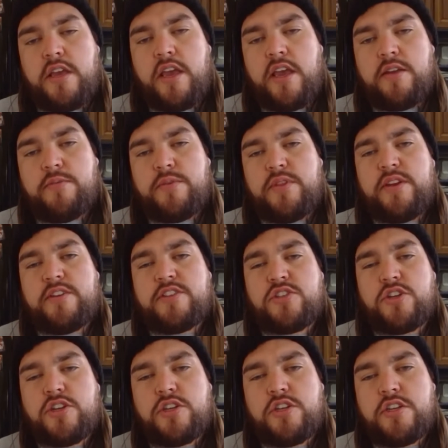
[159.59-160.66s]
And when they
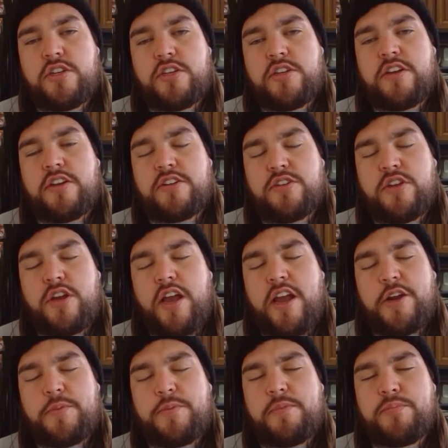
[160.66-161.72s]
started to
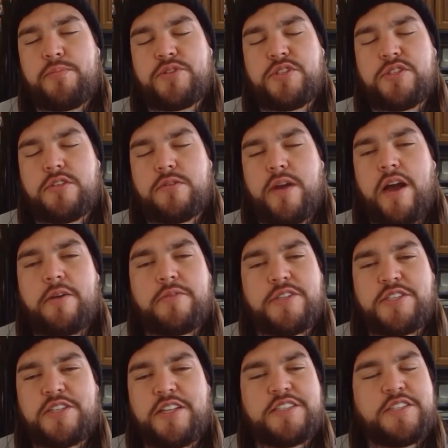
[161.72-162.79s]
hire people to do
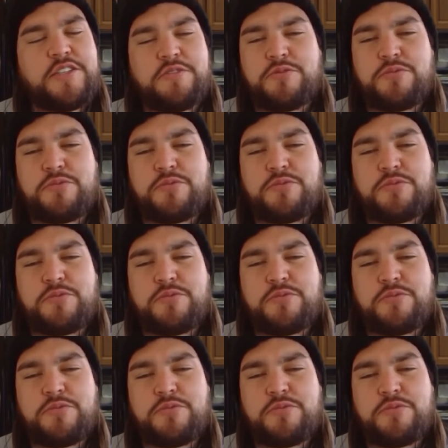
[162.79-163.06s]
outreach to Latinos,